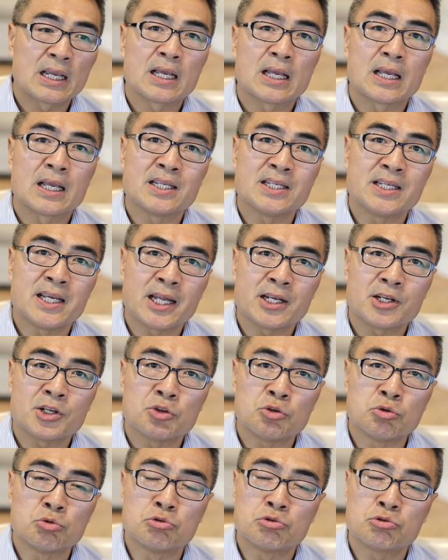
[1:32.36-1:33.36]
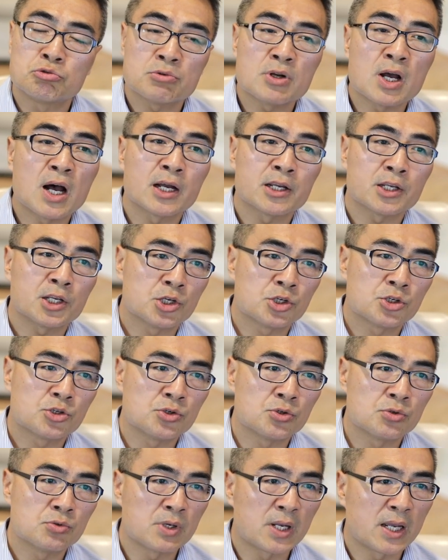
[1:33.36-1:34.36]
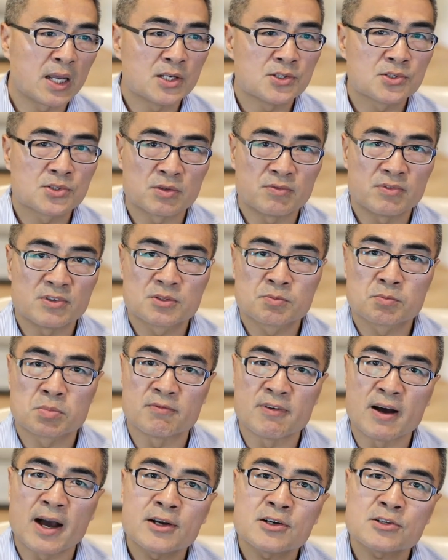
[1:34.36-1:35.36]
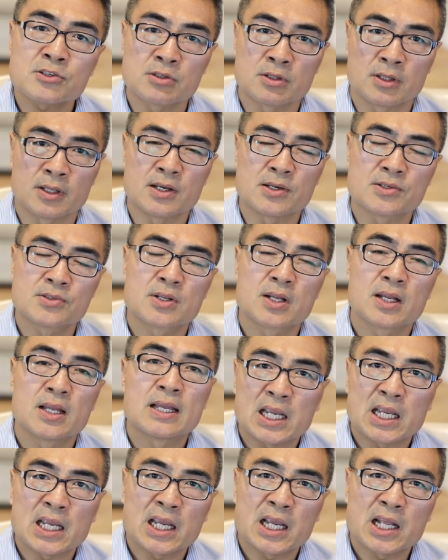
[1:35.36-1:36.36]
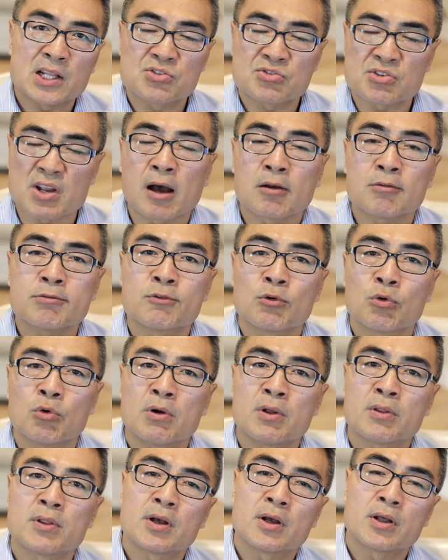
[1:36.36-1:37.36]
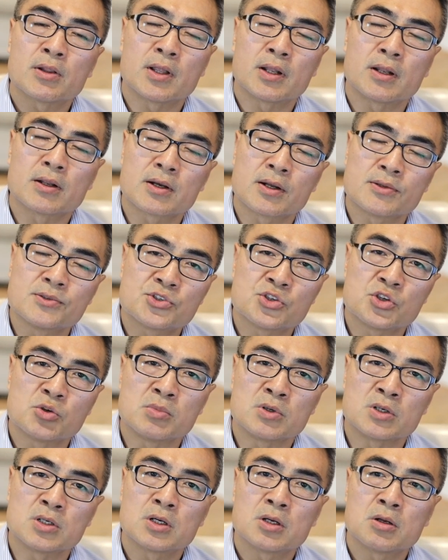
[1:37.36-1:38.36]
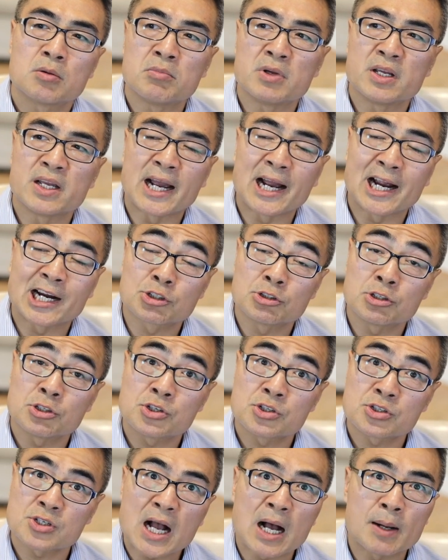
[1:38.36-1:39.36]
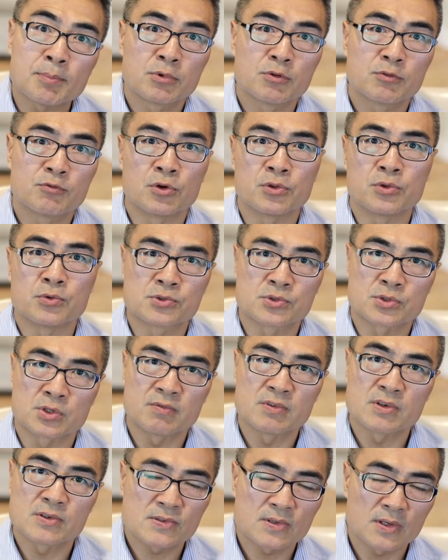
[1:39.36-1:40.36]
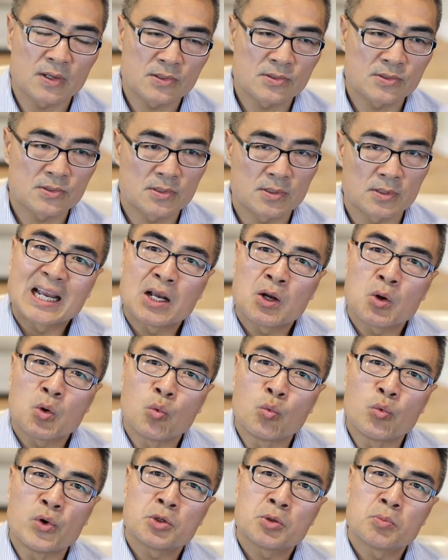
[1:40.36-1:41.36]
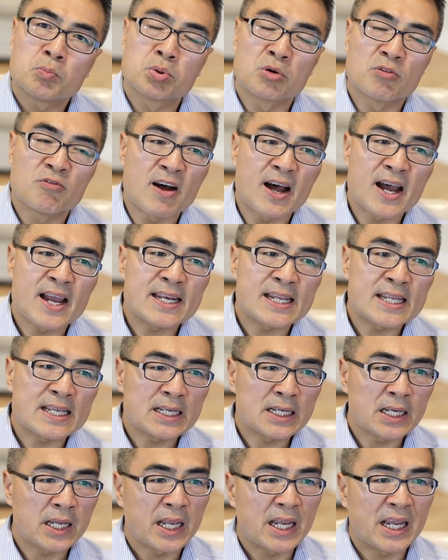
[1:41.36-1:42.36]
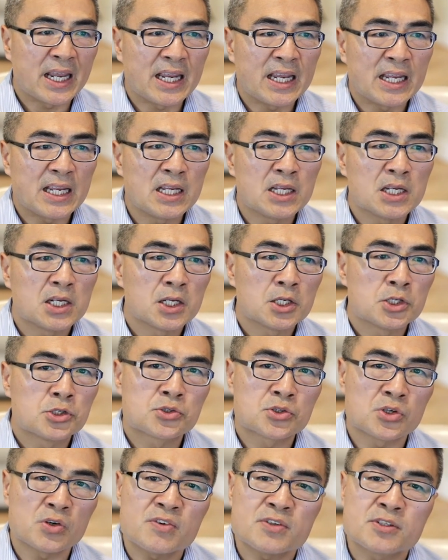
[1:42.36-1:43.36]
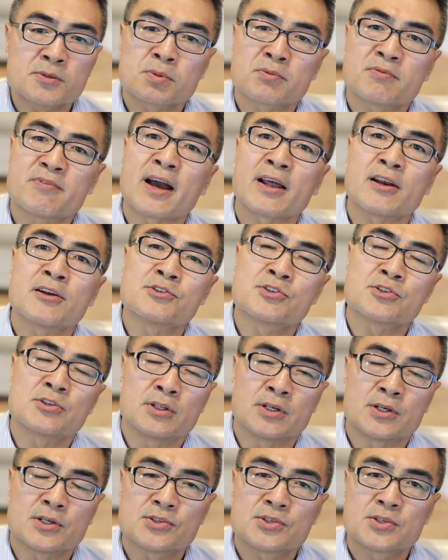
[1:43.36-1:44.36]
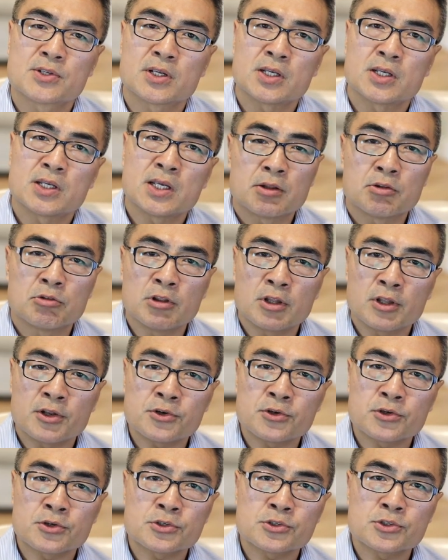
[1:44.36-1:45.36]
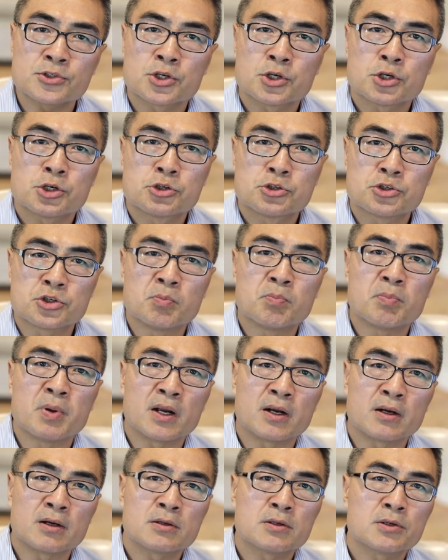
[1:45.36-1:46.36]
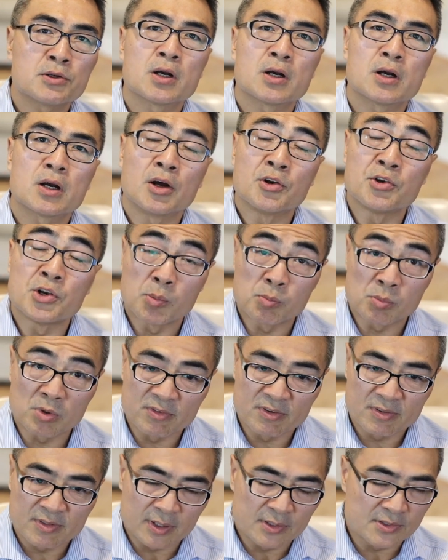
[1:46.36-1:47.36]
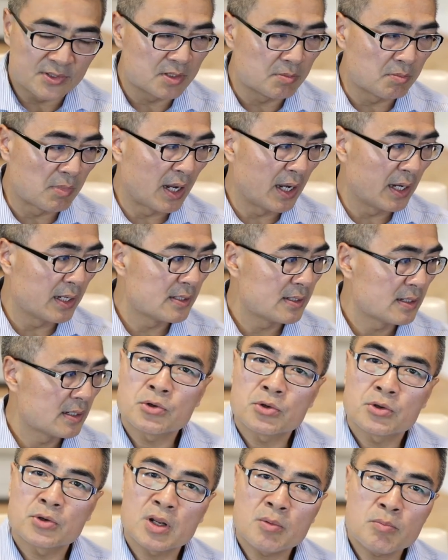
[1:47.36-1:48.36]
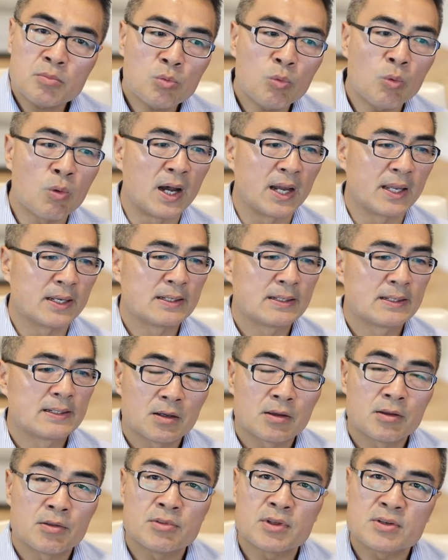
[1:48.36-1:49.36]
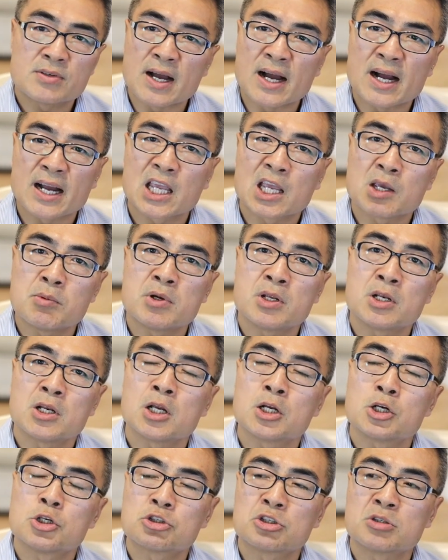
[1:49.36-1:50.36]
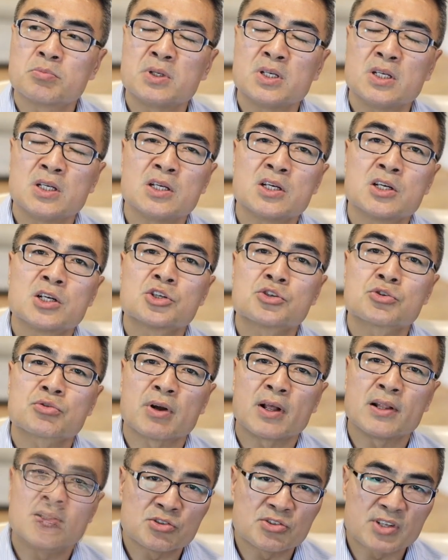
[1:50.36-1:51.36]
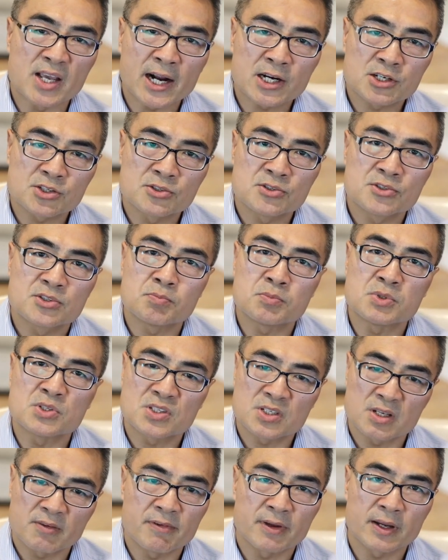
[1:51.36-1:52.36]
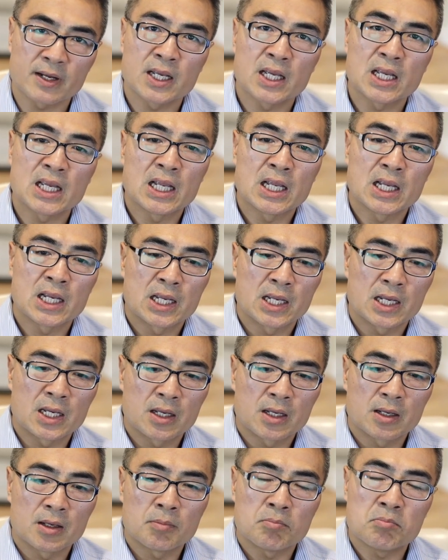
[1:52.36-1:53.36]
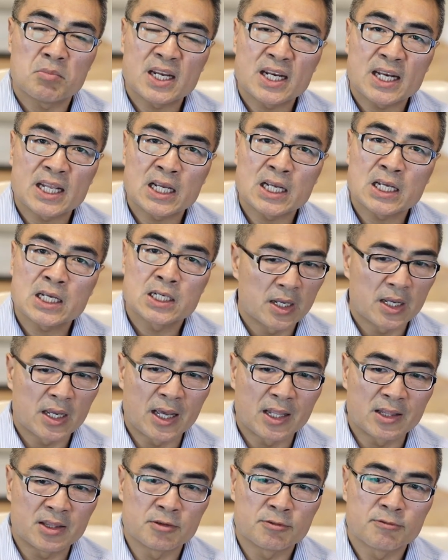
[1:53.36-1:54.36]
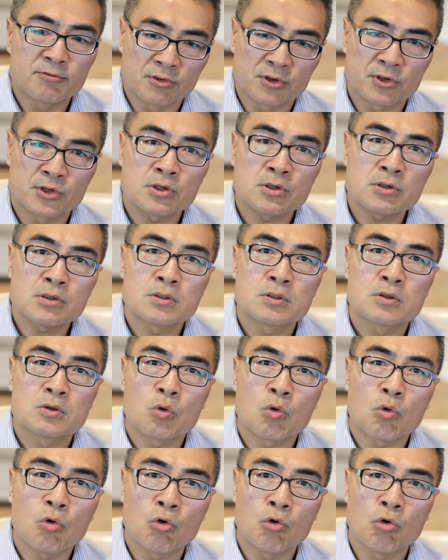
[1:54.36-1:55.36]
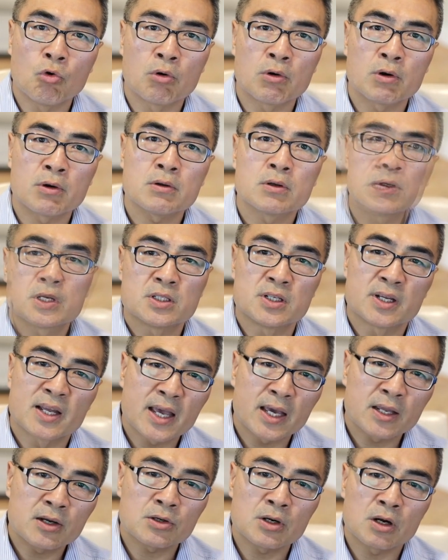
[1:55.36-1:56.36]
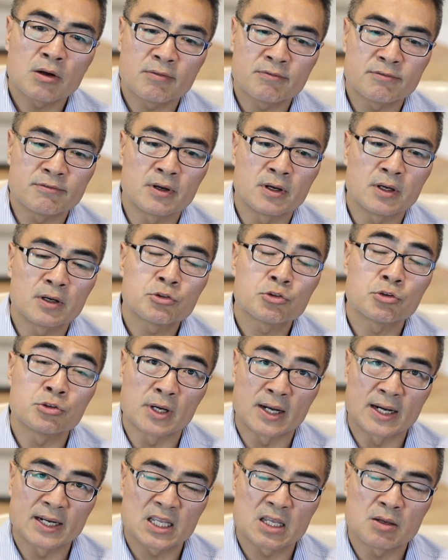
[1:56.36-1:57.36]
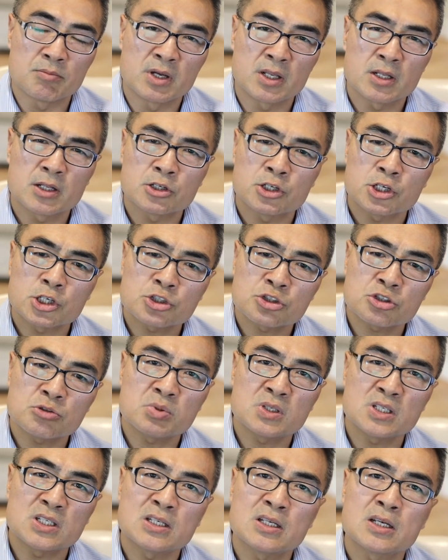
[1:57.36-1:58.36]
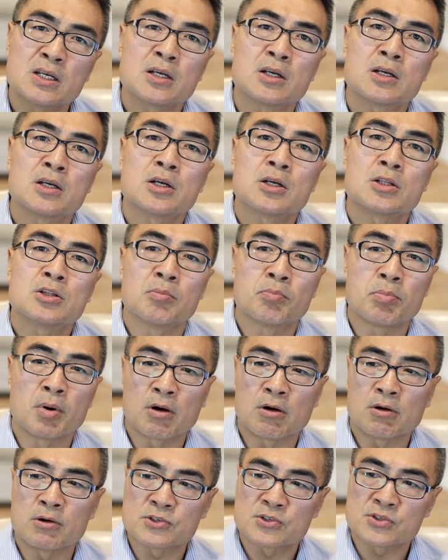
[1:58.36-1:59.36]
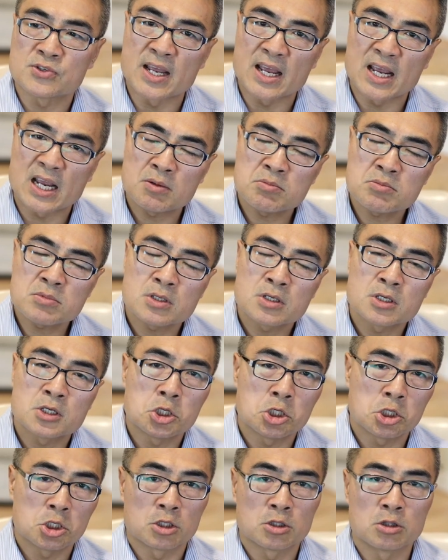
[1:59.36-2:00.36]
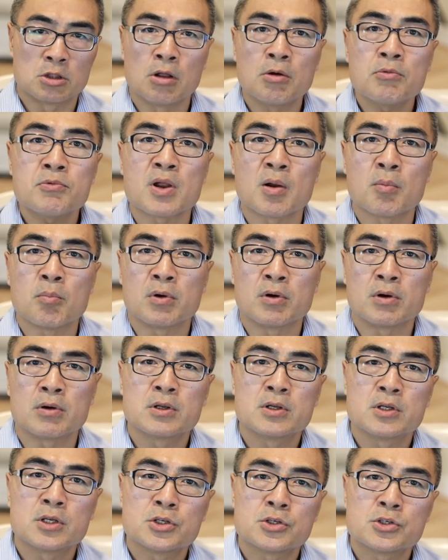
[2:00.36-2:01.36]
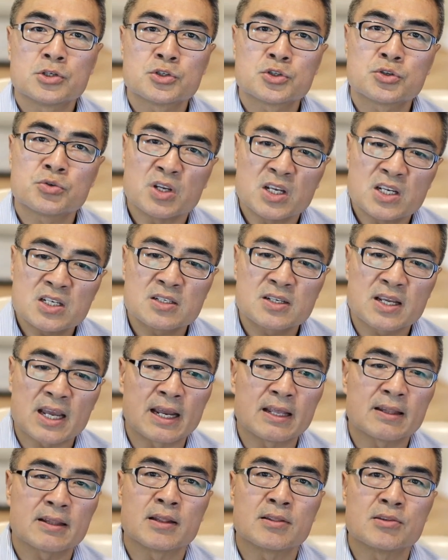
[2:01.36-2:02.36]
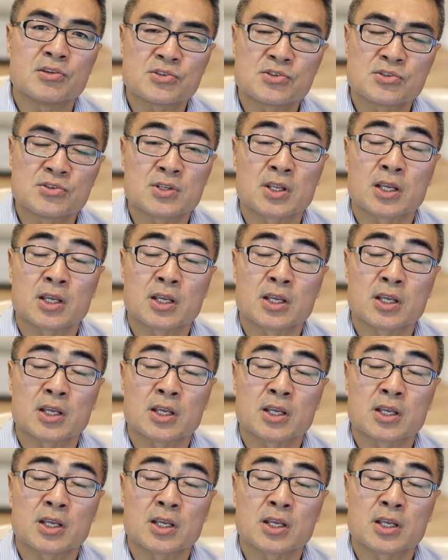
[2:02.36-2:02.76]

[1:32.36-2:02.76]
yet you do not issue a service providers list, it's doubtful that a consumer may actually shop for those services. When providing a service providers list, lenders should bear a number of things in mind. Number one, the document should be transaction specific, meaning at the footer or the header of the document, there should be the borrower's name, loan number, to indicate that this is a